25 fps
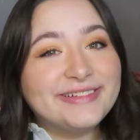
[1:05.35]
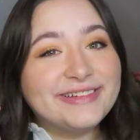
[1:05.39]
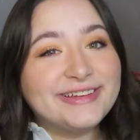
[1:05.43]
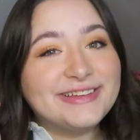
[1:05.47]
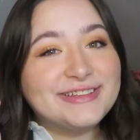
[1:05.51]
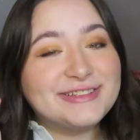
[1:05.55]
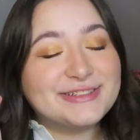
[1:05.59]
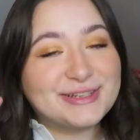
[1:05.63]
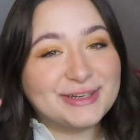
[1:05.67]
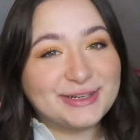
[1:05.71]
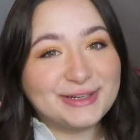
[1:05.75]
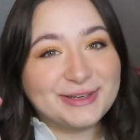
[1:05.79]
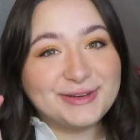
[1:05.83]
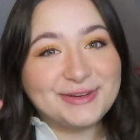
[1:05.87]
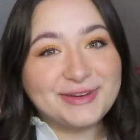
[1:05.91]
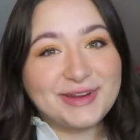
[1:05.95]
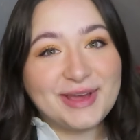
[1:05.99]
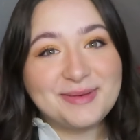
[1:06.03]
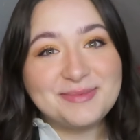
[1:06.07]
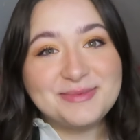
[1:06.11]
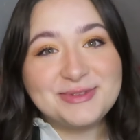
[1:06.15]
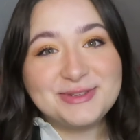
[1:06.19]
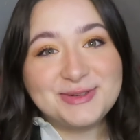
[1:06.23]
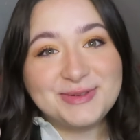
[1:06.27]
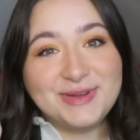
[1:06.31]
is gonna go
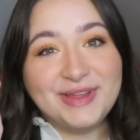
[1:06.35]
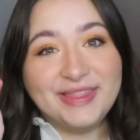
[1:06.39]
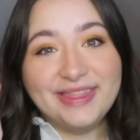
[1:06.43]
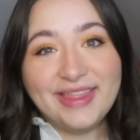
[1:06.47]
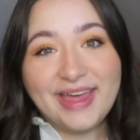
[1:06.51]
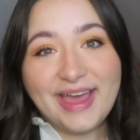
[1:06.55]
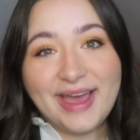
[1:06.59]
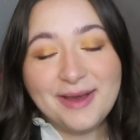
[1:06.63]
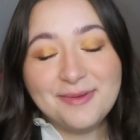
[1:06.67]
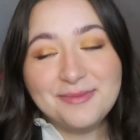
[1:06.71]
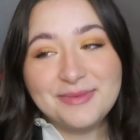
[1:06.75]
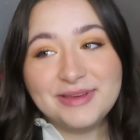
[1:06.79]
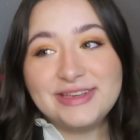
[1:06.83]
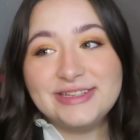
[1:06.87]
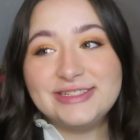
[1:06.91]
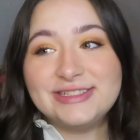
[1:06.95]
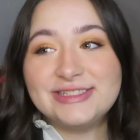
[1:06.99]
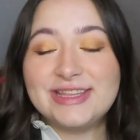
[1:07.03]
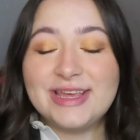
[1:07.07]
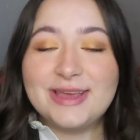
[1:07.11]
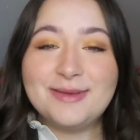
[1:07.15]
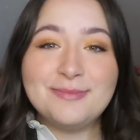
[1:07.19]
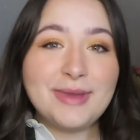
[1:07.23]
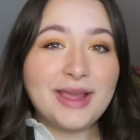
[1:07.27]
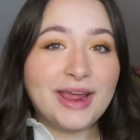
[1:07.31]
down between them, because
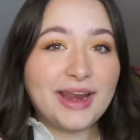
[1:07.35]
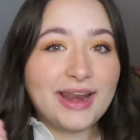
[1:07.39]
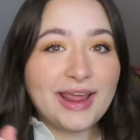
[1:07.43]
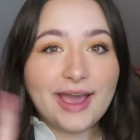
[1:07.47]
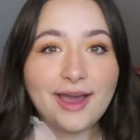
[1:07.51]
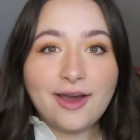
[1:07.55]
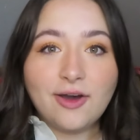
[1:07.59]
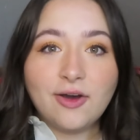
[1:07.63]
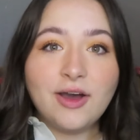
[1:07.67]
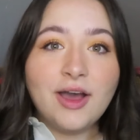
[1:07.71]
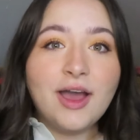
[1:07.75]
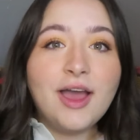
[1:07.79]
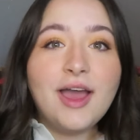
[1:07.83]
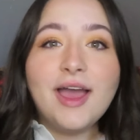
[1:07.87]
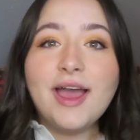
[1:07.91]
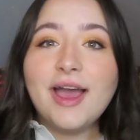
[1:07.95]
they made out